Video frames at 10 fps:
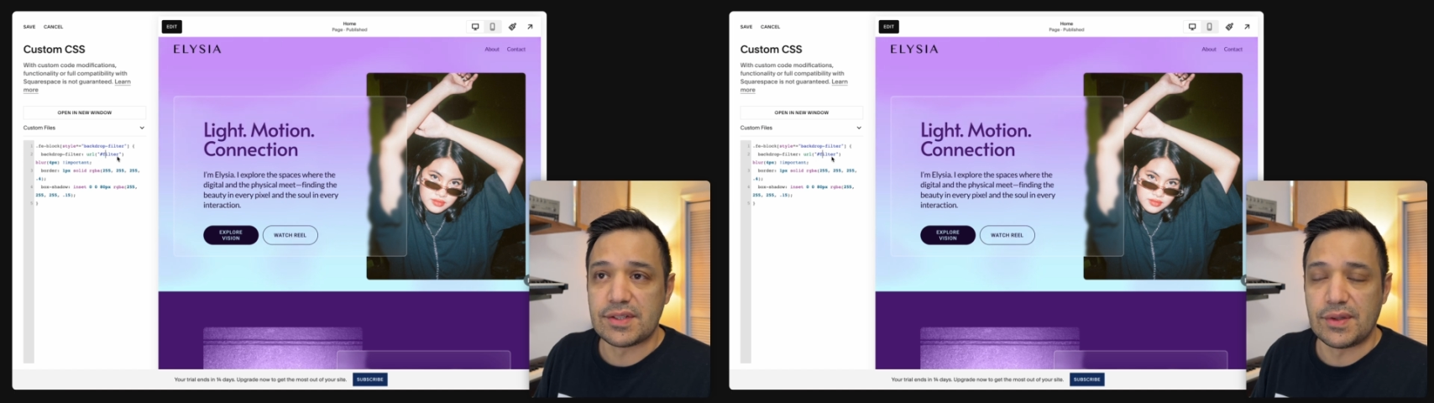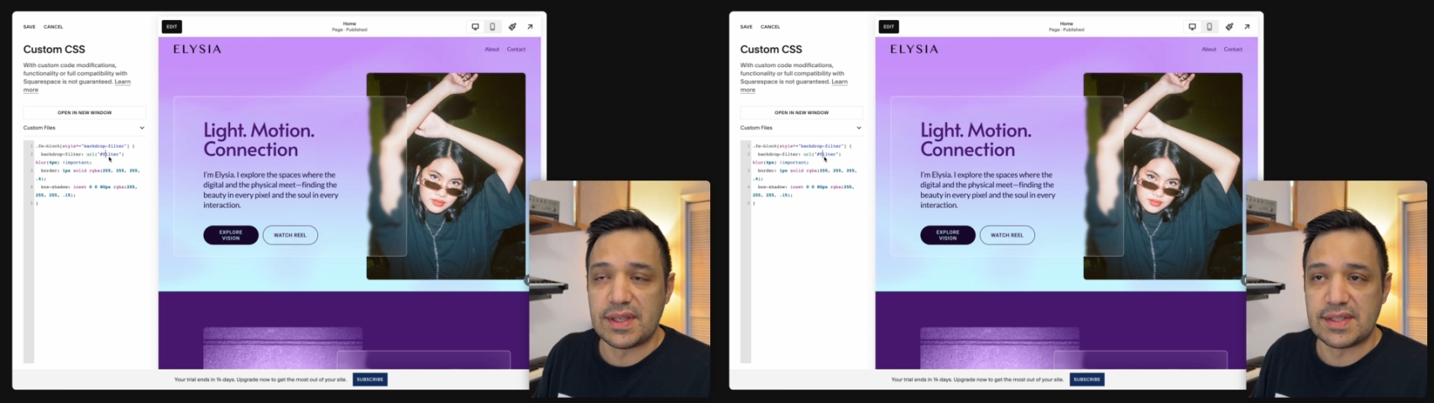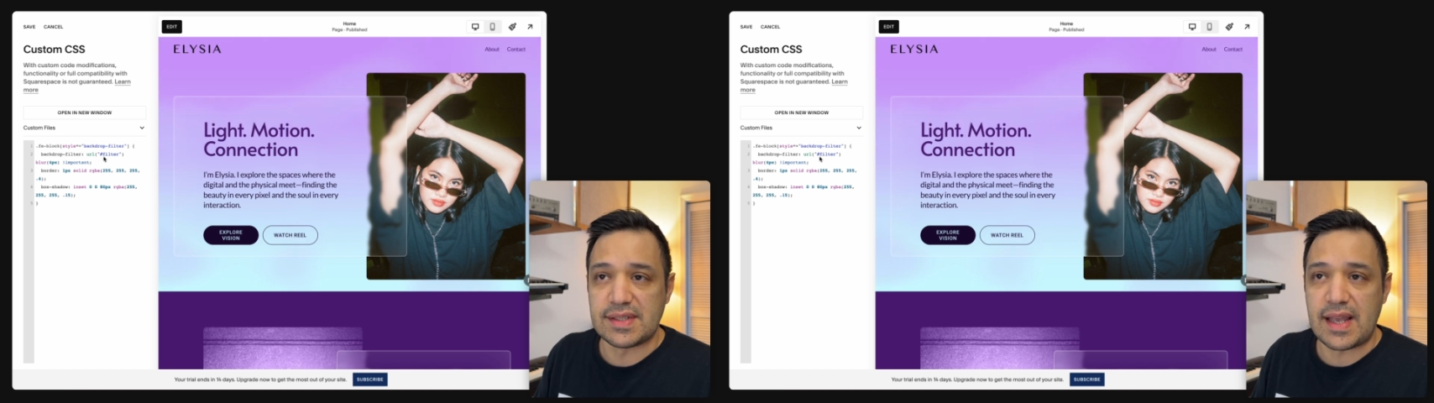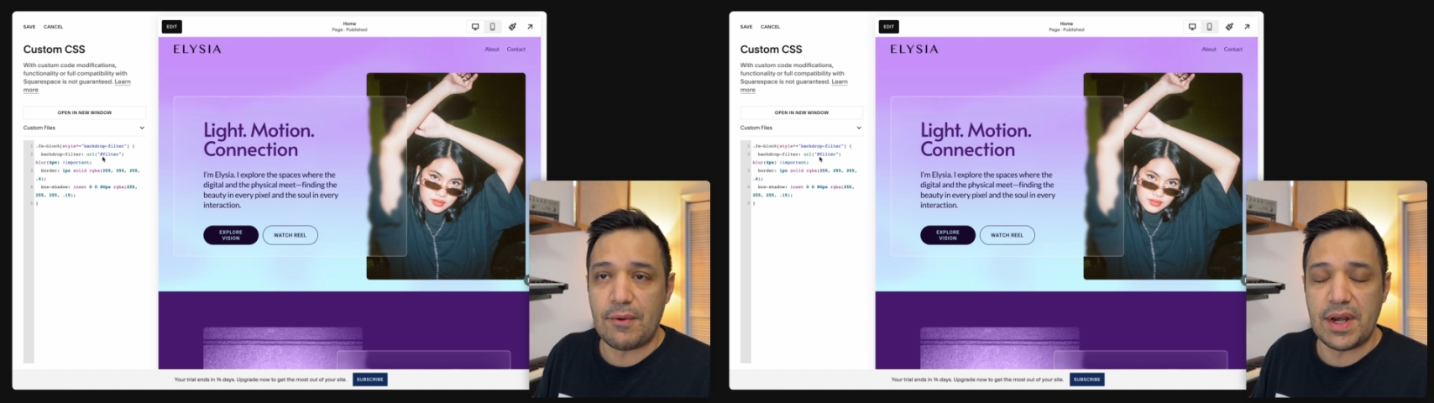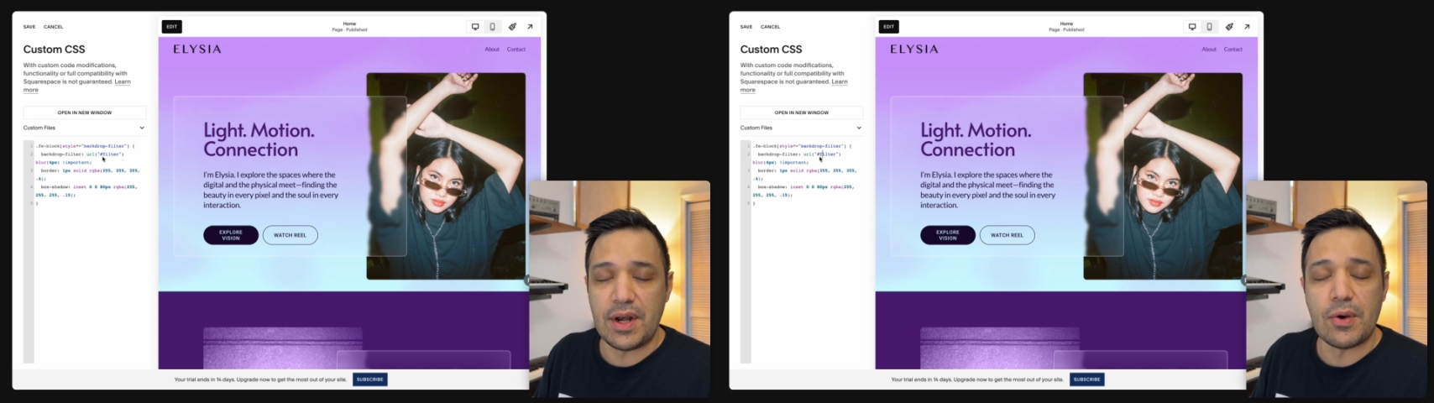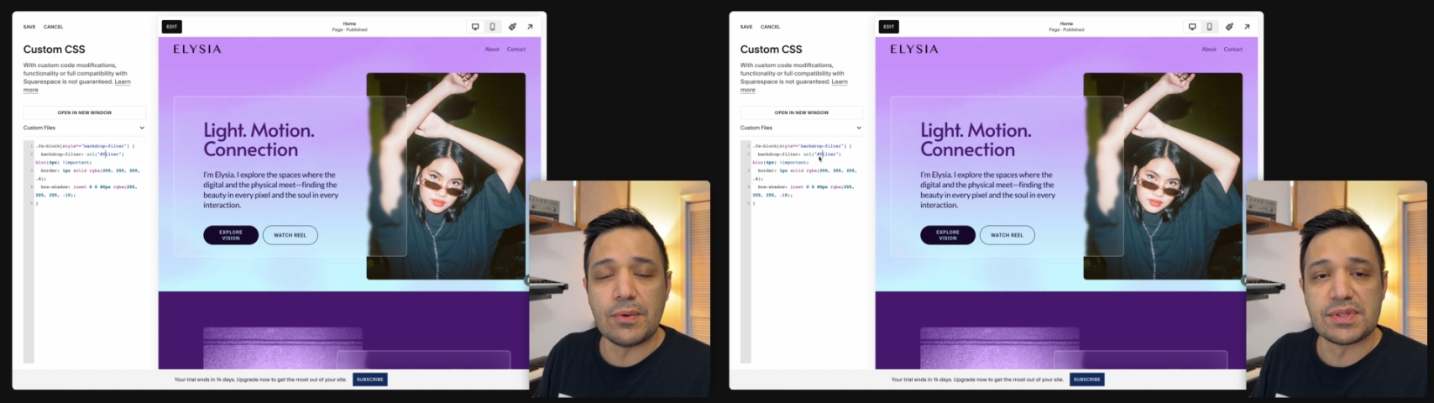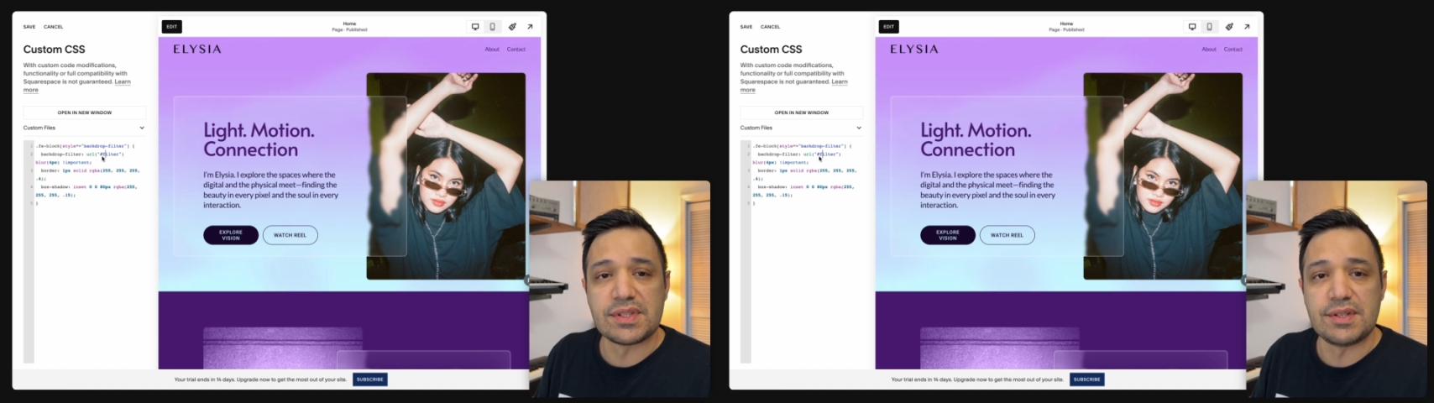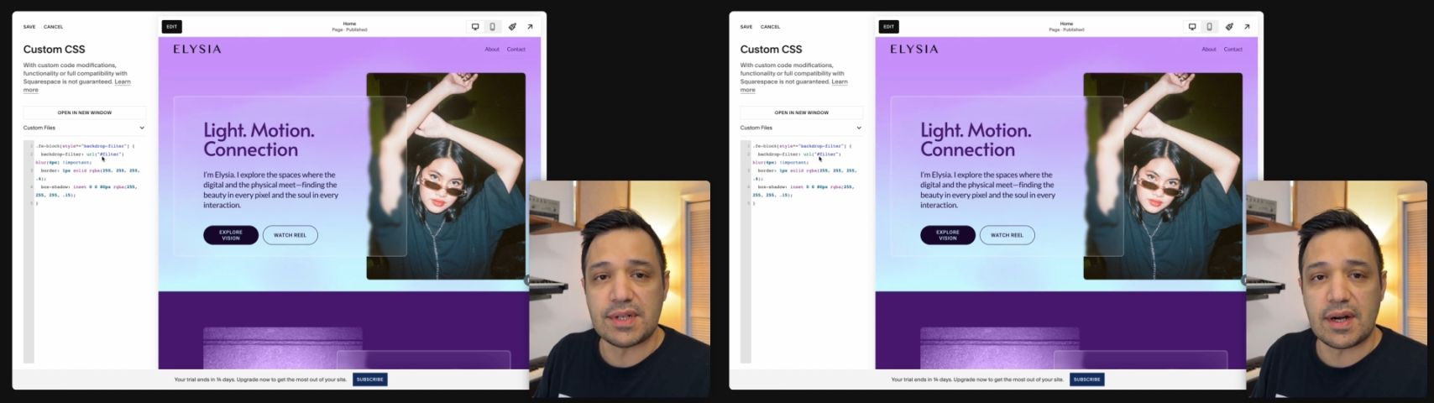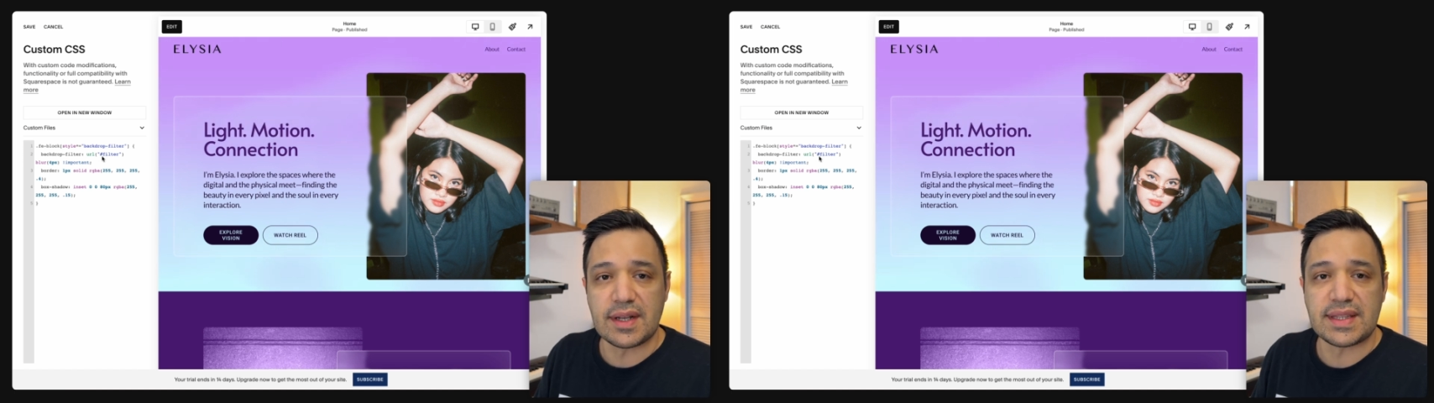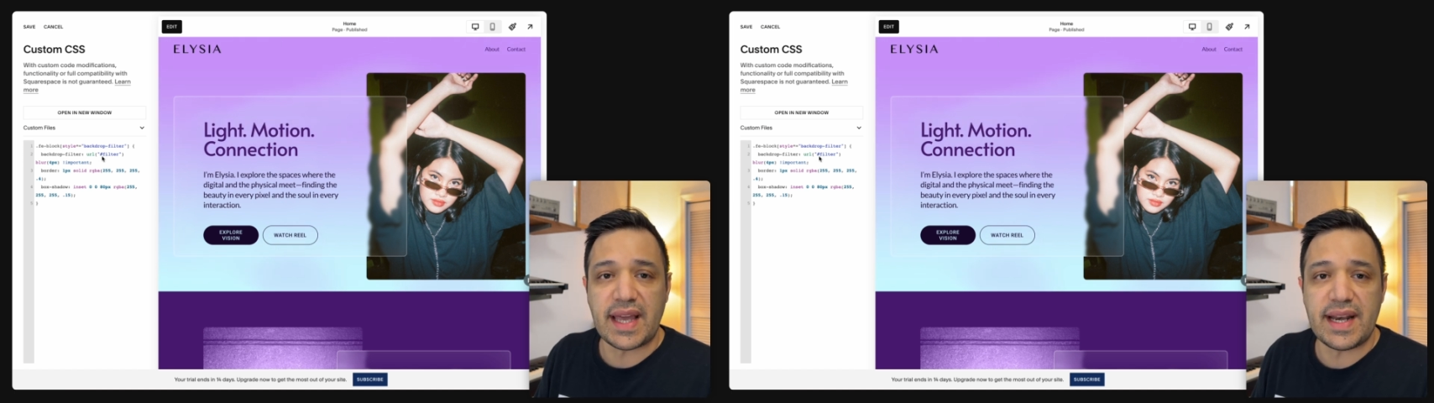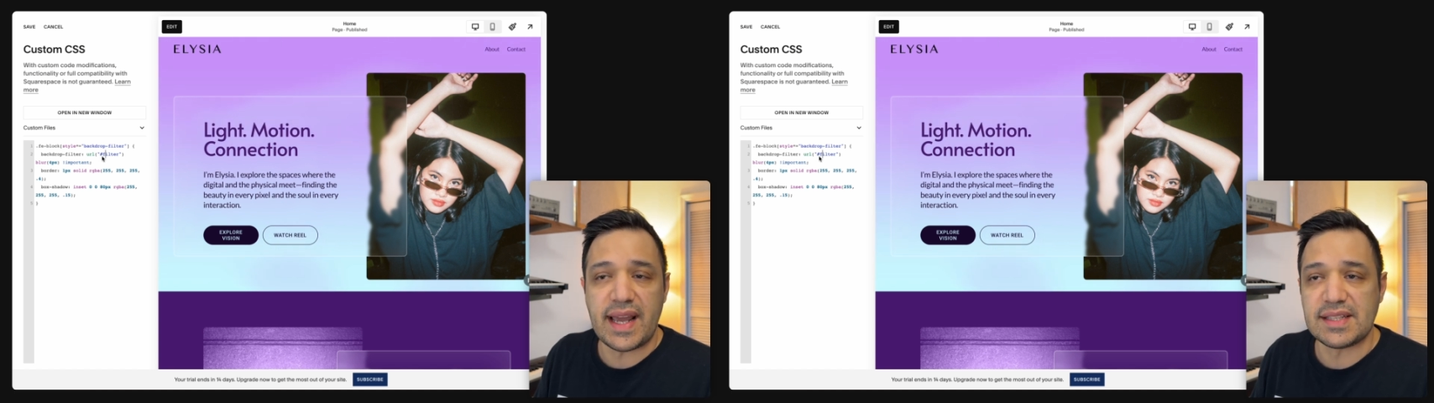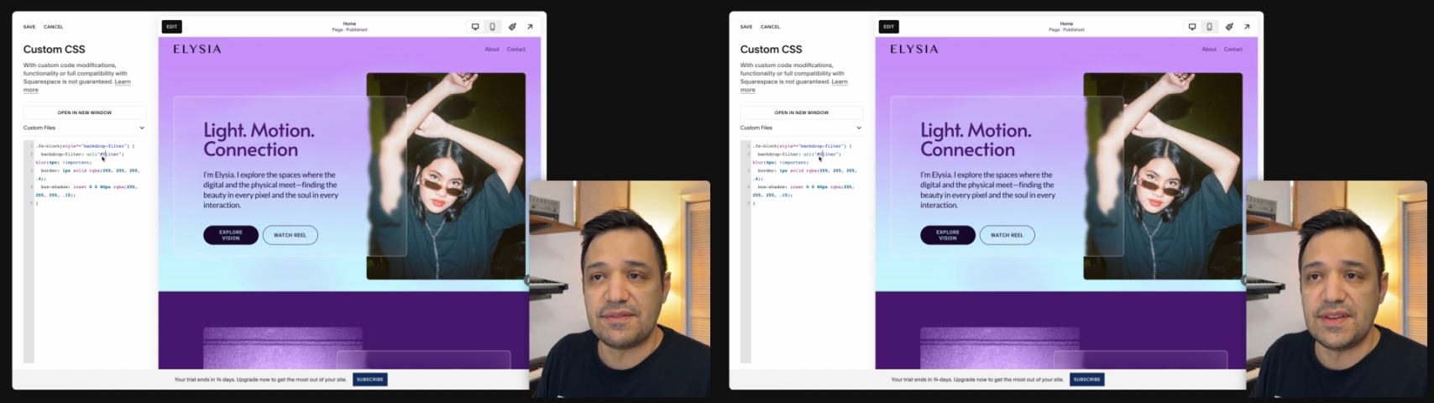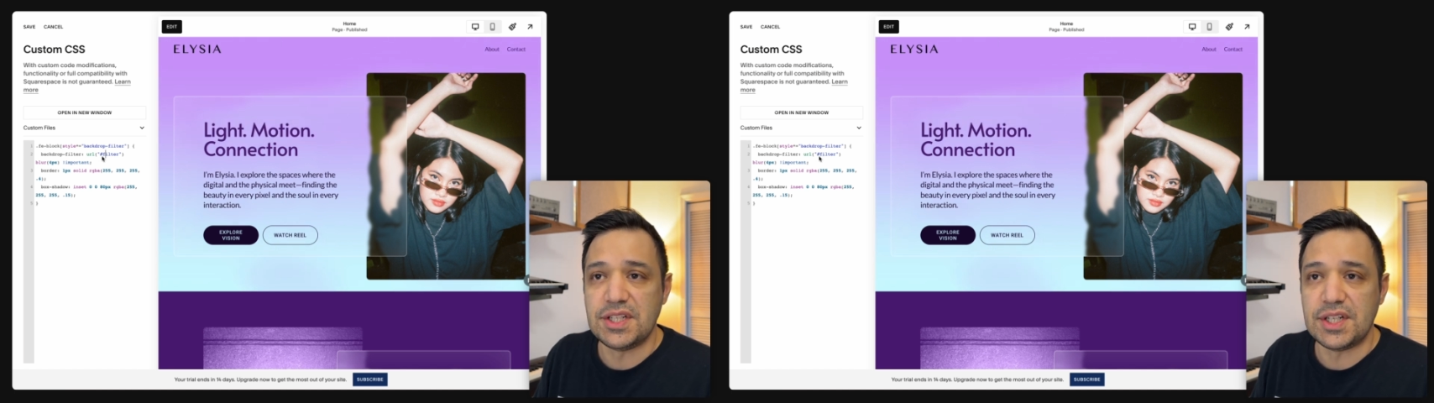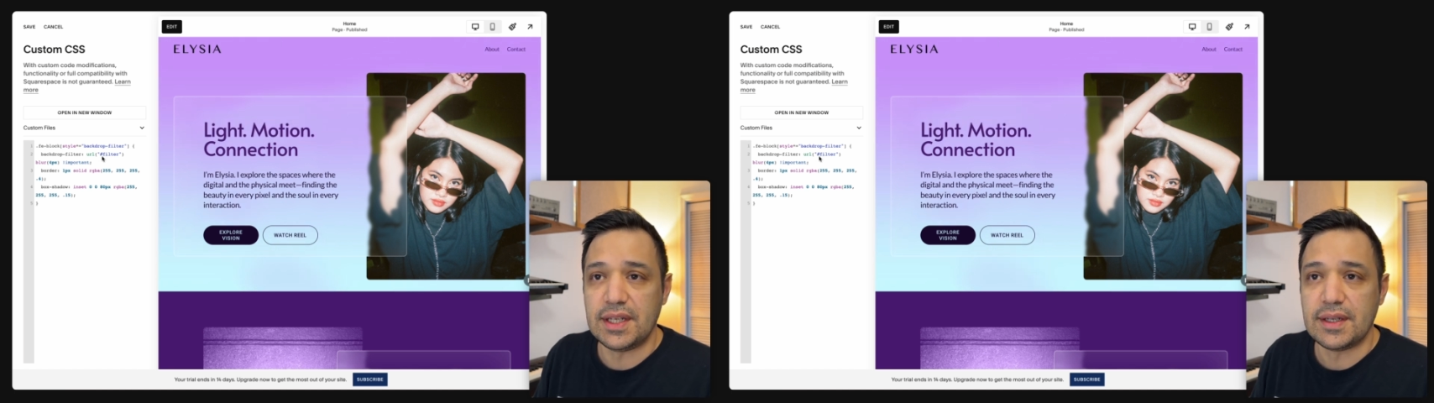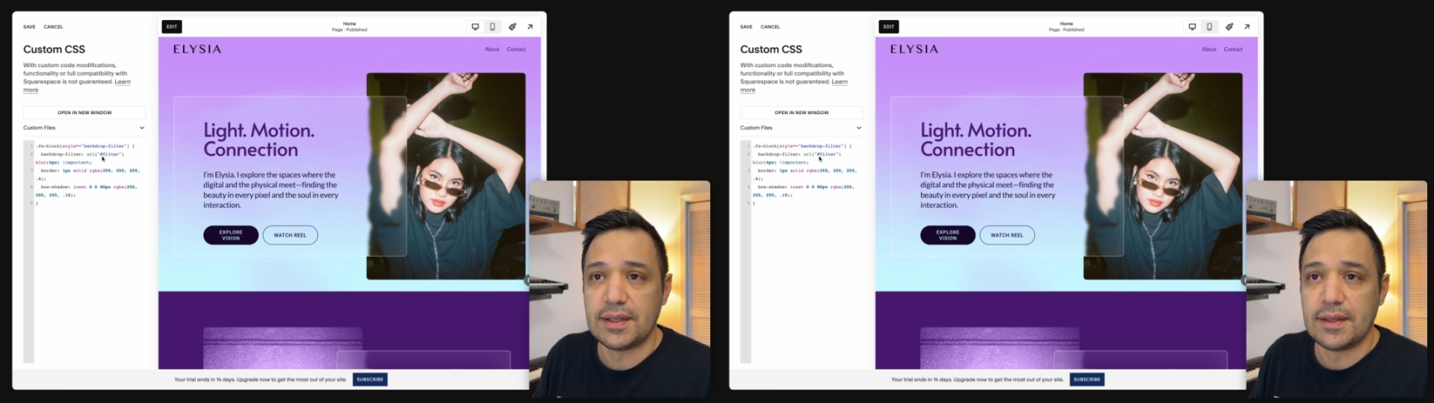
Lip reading: so this is how it knows to target that SVG.